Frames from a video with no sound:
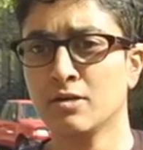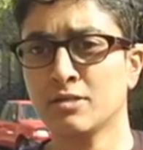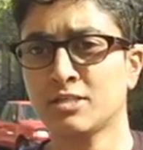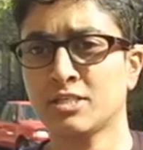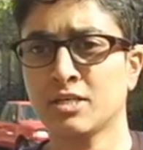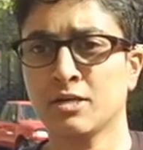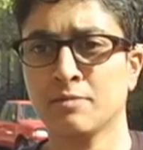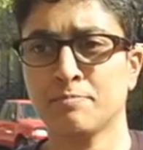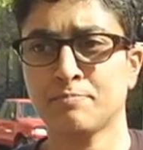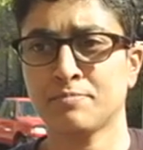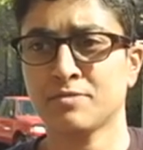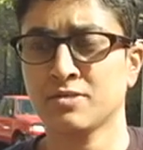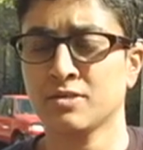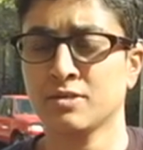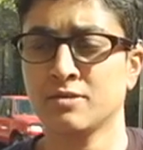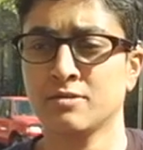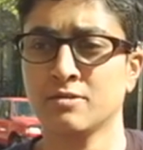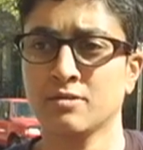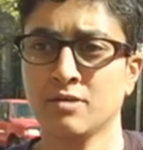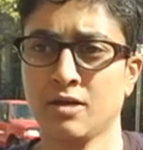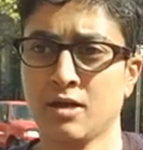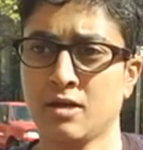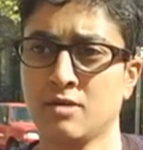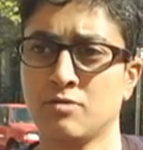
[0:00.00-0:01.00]
tips
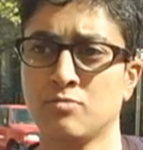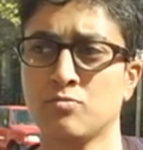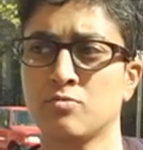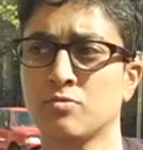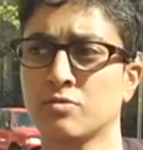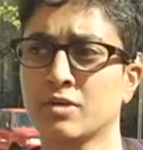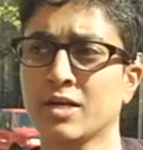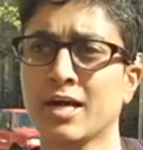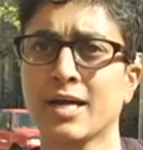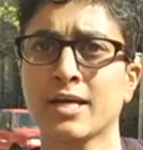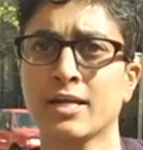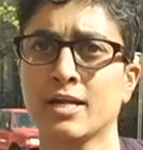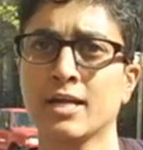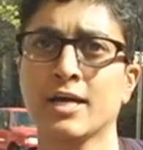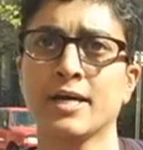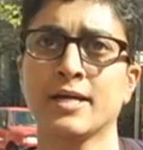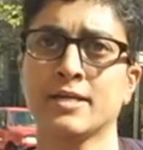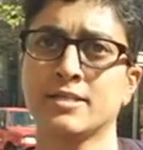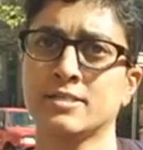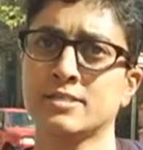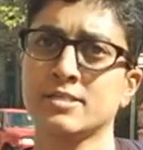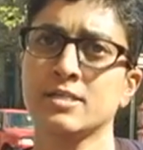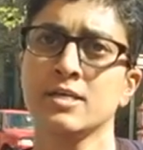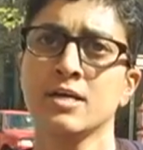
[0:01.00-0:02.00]
and
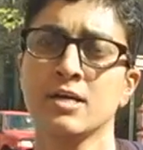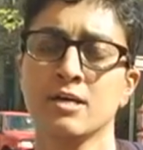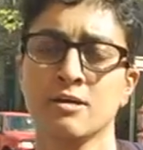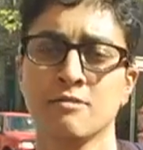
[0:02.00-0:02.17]
guidelines.